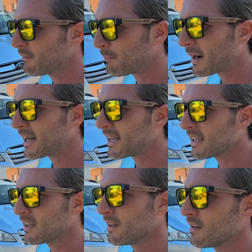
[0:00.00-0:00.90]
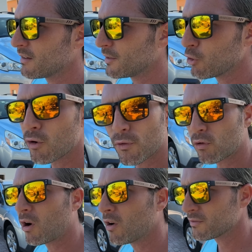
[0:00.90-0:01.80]
by the
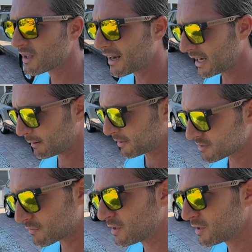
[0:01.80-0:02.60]
overall dynamics of